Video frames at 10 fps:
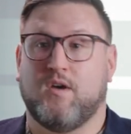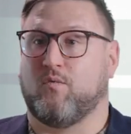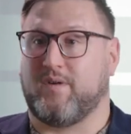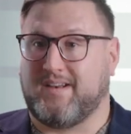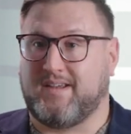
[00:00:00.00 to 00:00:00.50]

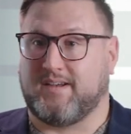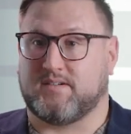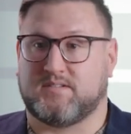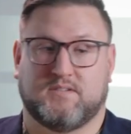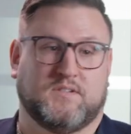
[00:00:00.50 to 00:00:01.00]
we
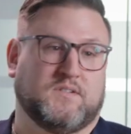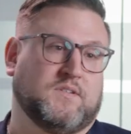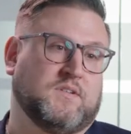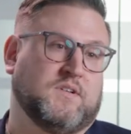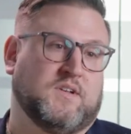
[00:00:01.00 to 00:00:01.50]
need.
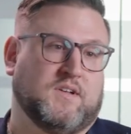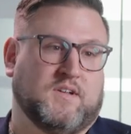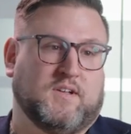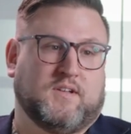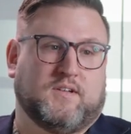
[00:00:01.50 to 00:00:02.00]

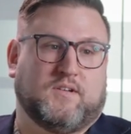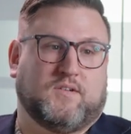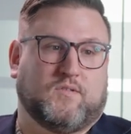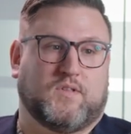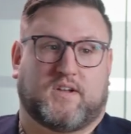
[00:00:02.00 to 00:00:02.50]

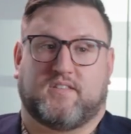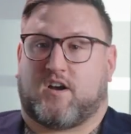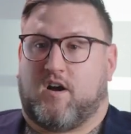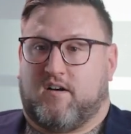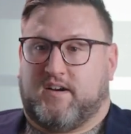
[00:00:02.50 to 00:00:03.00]
We'll look at the car